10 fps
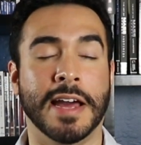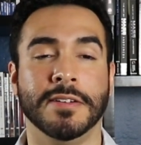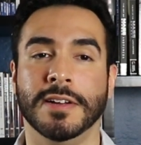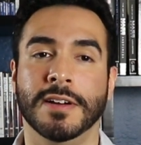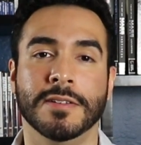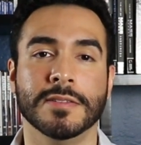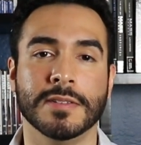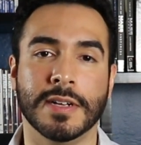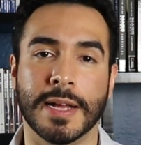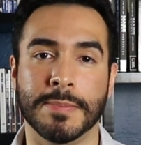I don't know.
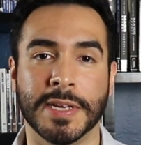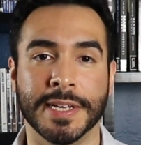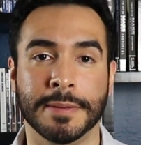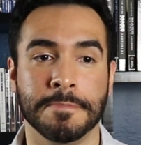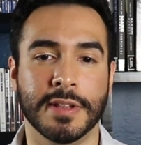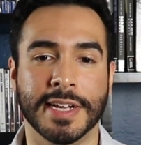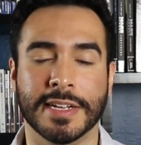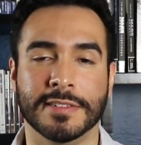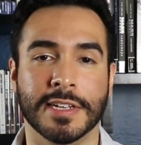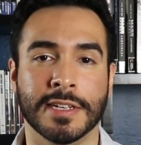I mean, like
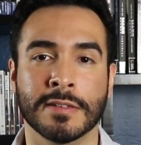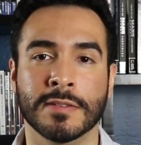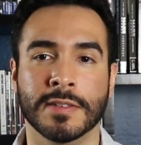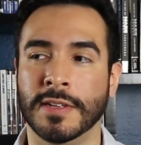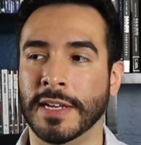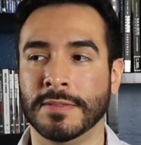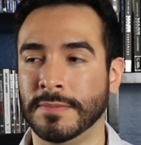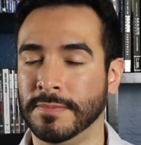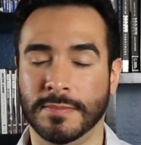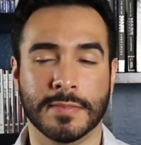I said, I
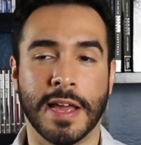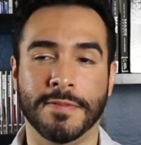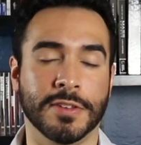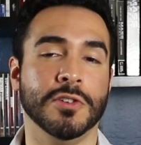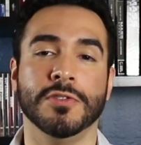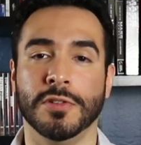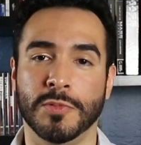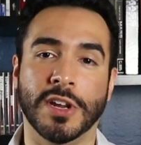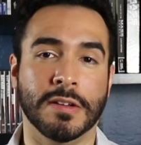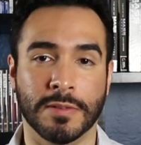have this YouTube
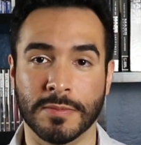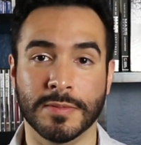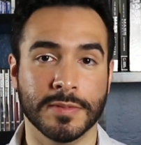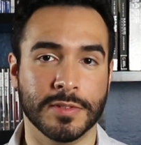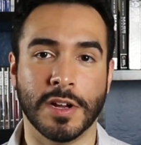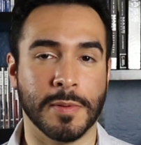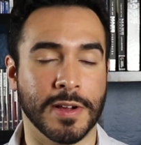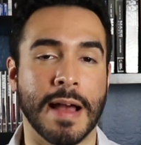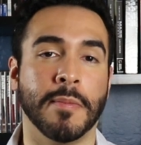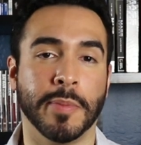channel and talk about
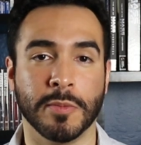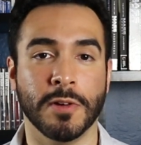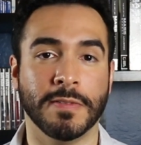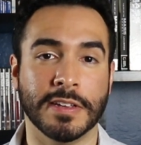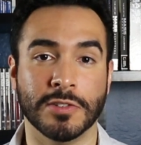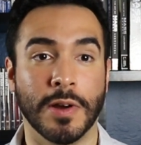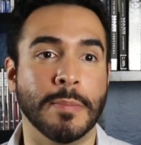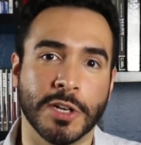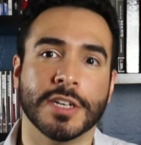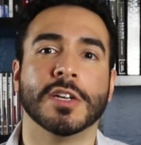comic book movies, so
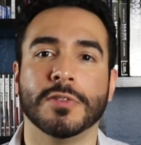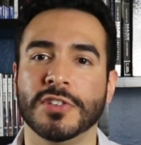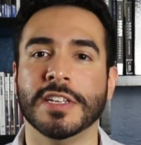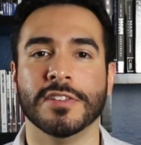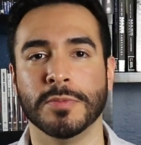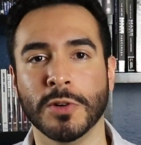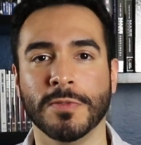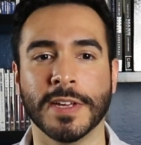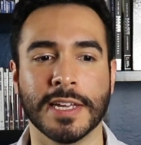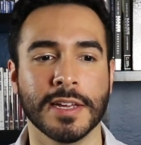I'm gonna go see this
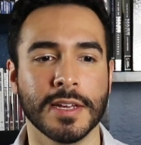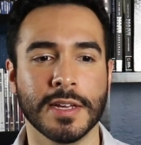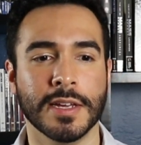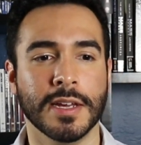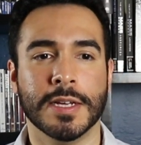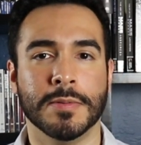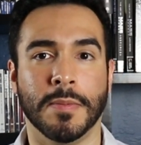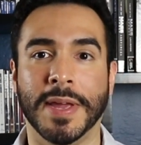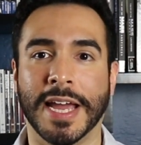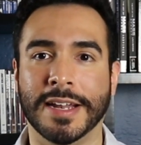movie,
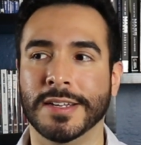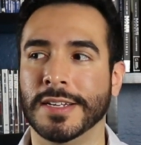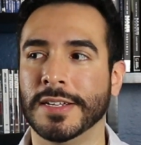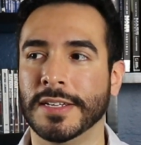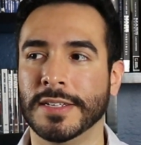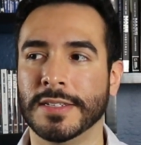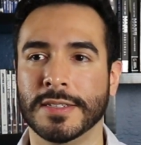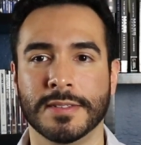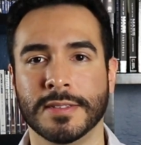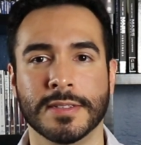but man,
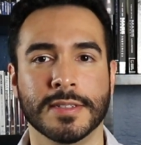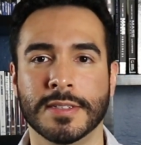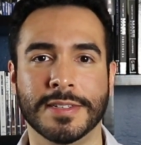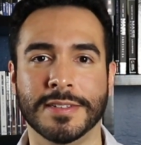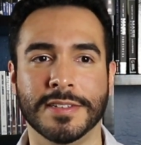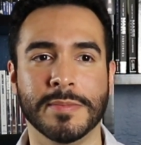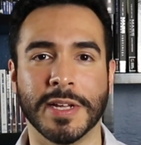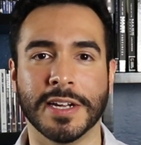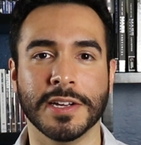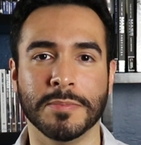it doesn't seem
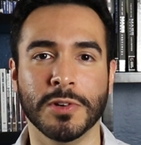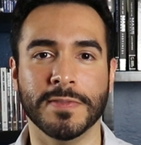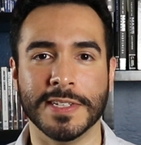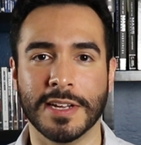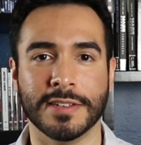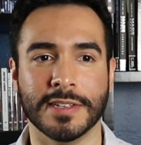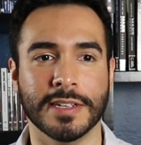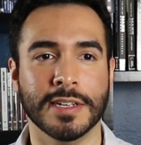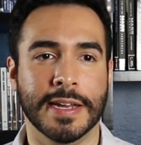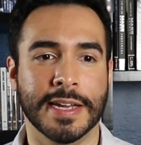like a good movie, does it?